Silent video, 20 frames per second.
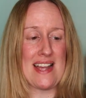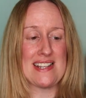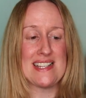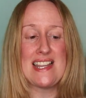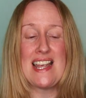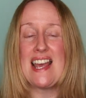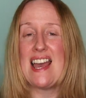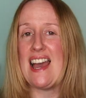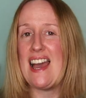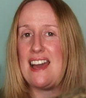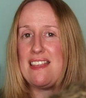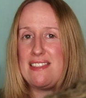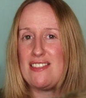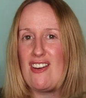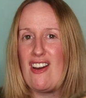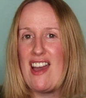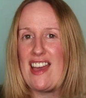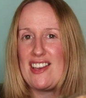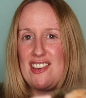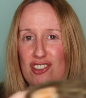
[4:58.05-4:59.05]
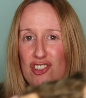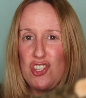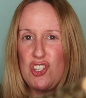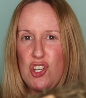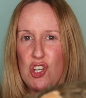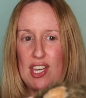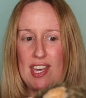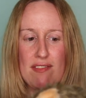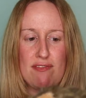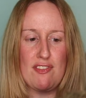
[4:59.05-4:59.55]
And I thought I could
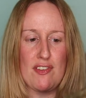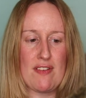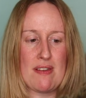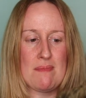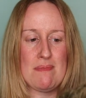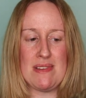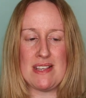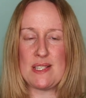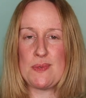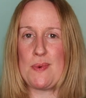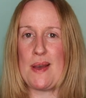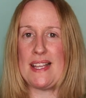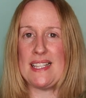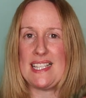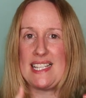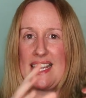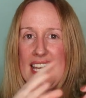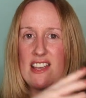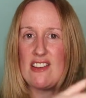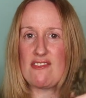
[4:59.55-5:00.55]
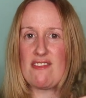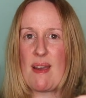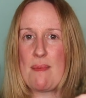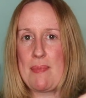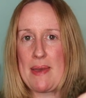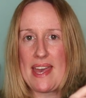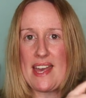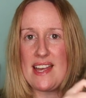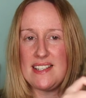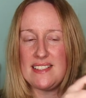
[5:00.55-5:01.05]
chuck it for him as well and he can
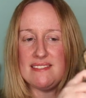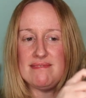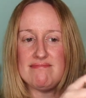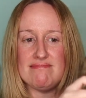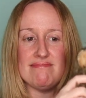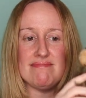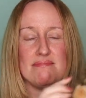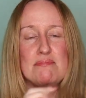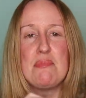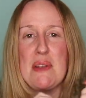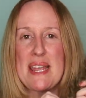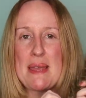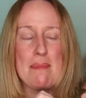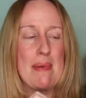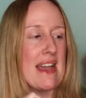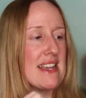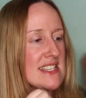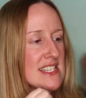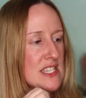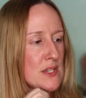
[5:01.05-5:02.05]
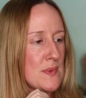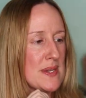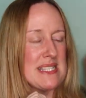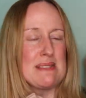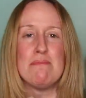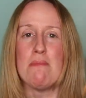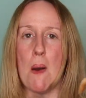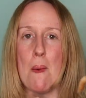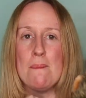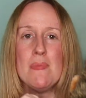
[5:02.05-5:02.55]
grab it and bring it back to
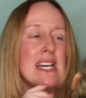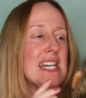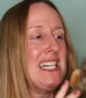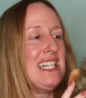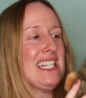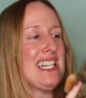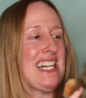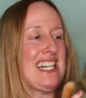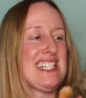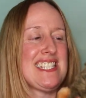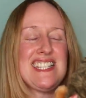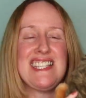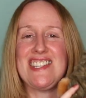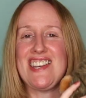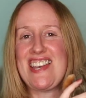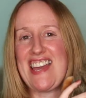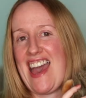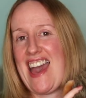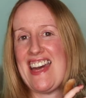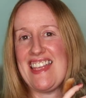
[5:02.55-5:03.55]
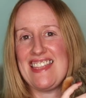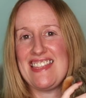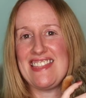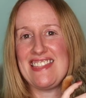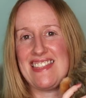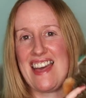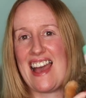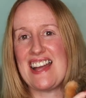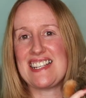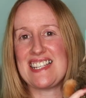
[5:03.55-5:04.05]
his mum. And so yeah,
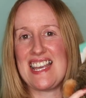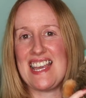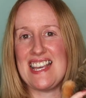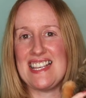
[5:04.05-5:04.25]
That